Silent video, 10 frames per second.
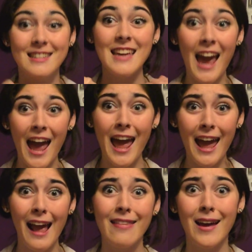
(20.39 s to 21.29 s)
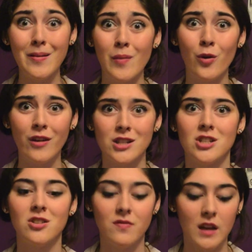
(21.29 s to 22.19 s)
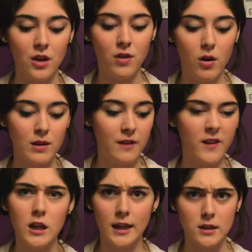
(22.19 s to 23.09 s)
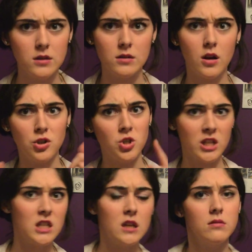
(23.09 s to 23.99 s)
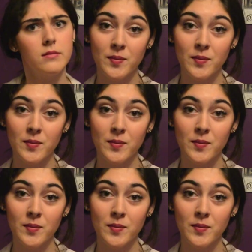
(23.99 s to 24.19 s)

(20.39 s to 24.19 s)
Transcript: yay, motivational video, not really very contradicting.